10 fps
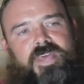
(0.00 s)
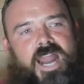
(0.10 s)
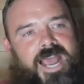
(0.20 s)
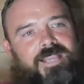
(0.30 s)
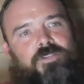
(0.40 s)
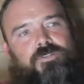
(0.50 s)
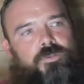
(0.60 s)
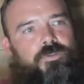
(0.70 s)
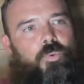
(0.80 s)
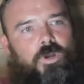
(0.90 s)
that I could
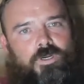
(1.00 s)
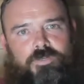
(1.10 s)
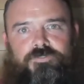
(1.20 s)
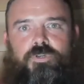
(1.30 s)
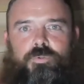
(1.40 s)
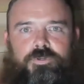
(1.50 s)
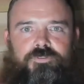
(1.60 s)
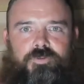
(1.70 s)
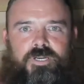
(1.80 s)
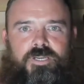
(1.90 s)
do the work of two or
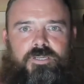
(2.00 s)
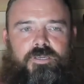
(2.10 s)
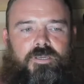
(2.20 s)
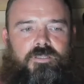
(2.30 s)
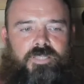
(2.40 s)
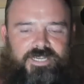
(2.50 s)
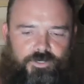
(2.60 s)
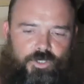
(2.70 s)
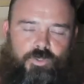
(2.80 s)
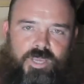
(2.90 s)
three like
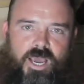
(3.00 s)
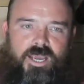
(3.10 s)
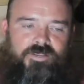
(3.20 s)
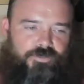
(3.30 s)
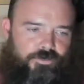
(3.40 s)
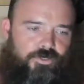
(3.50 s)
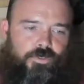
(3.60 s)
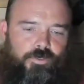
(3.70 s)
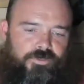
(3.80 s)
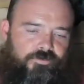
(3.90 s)
new guys or
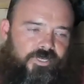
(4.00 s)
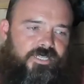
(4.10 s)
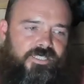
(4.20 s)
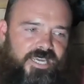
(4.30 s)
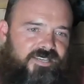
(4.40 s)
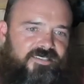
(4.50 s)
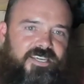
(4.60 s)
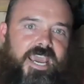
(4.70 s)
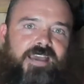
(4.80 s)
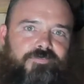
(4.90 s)
two or three
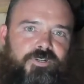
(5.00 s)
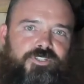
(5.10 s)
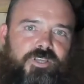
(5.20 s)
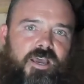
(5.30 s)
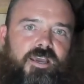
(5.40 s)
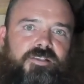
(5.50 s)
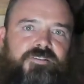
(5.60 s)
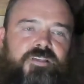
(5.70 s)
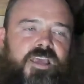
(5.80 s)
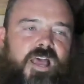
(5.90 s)
lazy average
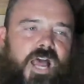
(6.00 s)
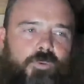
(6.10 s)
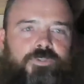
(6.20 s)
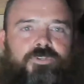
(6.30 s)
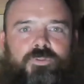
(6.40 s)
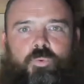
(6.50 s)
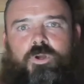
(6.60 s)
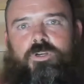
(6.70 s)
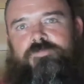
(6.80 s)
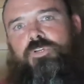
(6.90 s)
guys. I would do the
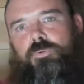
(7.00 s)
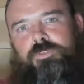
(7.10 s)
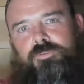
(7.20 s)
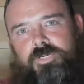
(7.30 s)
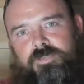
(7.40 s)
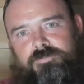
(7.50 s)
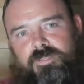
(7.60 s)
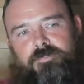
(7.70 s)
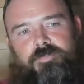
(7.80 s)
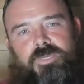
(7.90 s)
work of two or three of
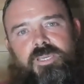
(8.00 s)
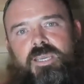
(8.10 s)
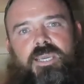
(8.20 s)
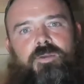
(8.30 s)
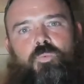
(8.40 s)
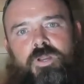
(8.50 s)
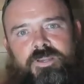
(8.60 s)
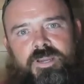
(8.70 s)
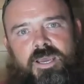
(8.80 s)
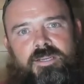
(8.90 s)
them in
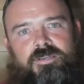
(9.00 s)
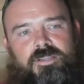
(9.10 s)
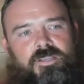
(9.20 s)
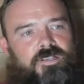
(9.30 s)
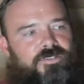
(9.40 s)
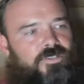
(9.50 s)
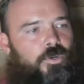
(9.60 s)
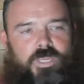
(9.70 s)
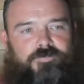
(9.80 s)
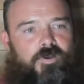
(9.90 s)
one night.
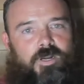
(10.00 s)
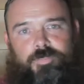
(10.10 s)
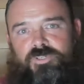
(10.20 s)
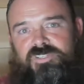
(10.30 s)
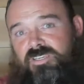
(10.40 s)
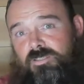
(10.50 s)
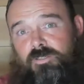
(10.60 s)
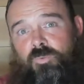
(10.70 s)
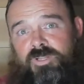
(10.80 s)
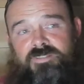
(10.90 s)
So if on a
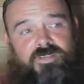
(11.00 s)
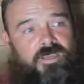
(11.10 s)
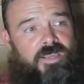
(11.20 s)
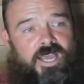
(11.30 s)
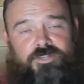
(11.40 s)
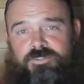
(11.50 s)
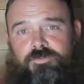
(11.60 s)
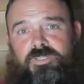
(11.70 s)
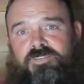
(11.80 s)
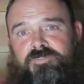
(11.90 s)
particular Wednesday, I just
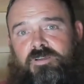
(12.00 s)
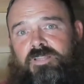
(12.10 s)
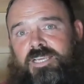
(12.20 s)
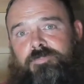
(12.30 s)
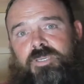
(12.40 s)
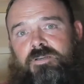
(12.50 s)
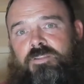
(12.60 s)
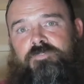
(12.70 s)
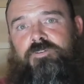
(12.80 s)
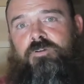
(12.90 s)
really felt like being
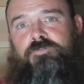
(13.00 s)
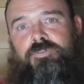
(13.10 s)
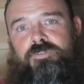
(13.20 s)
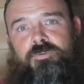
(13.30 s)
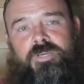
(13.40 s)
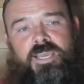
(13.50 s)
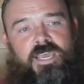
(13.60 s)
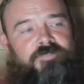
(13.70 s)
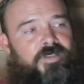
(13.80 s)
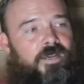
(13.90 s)
on the phone for two and a
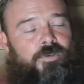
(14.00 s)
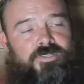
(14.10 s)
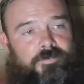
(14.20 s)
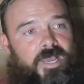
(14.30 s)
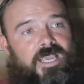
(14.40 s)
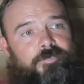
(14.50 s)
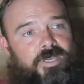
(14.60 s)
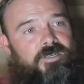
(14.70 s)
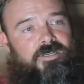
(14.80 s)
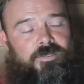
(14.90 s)
half hours, in my
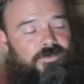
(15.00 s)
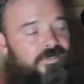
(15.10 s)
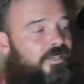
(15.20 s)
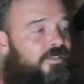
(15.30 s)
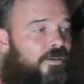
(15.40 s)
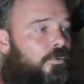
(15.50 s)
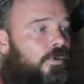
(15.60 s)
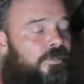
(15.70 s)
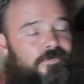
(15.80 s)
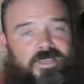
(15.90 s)
opinion, it was like, you know
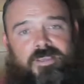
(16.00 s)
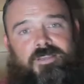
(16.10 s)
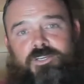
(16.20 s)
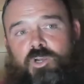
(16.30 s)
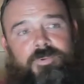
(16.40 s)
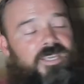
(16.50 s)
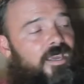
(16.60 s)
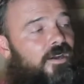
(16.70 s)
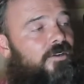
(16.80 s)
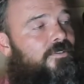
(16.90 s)
what? Nobody
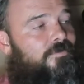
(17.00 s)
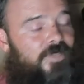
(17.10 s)
cares.